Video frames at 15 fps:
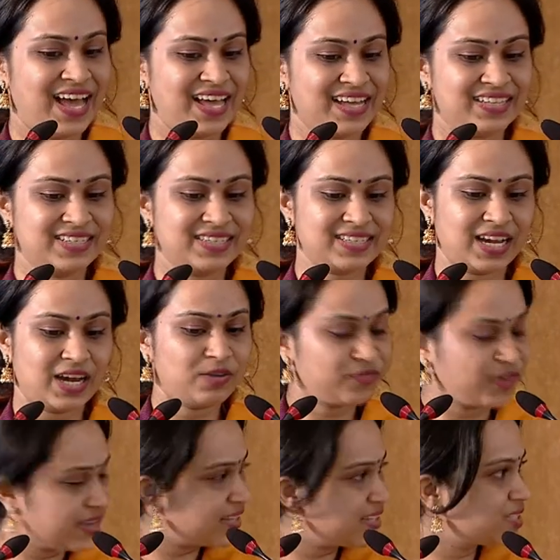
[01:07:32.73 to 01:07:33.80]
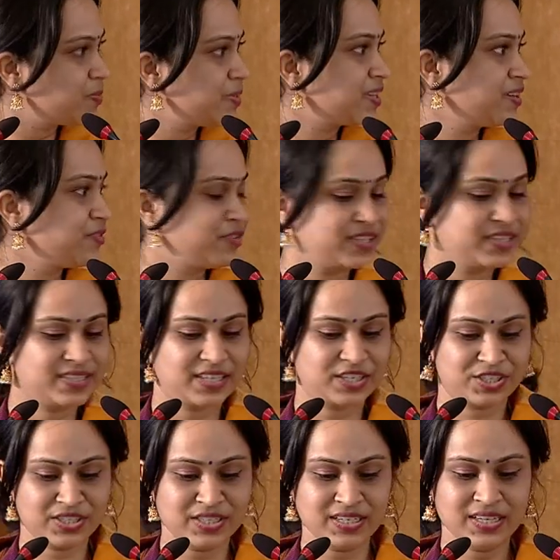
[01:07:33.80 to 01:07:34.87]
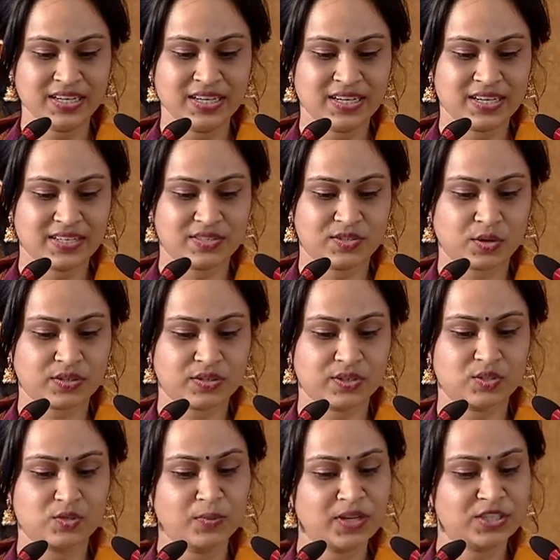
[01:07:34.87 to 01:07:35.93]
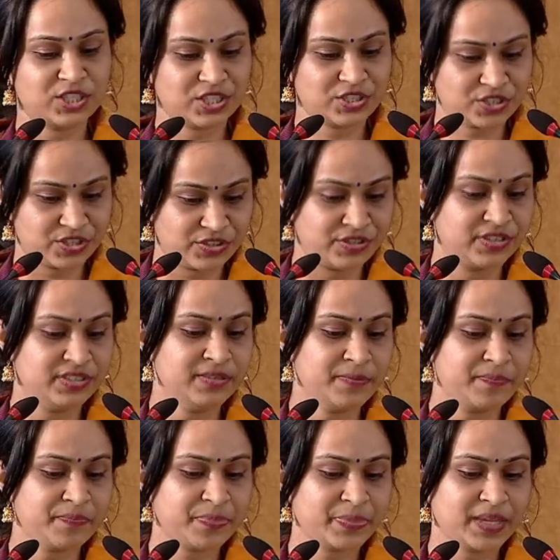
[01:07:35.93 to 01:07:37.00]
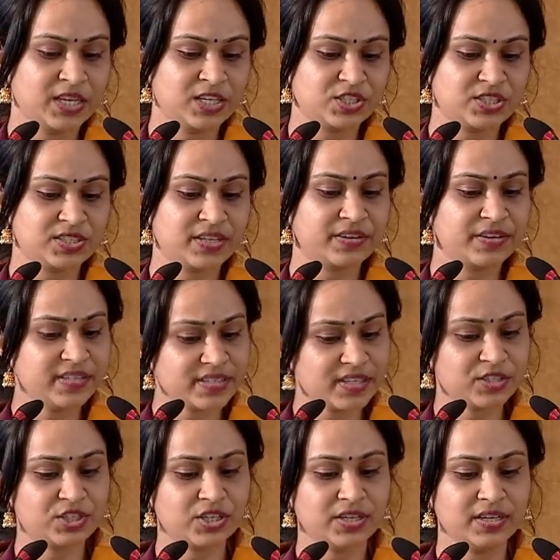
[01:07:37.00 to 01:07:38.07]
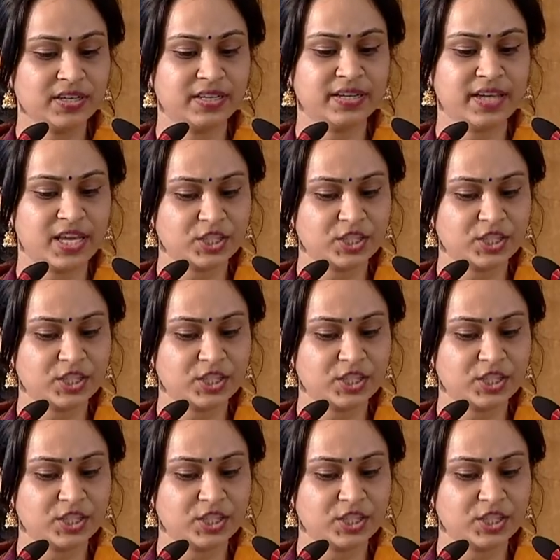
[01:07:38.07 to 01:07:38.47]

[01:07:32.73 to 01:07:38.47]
And our final speaker for this session is Dr. Suma Jayachandran. She's a researcher in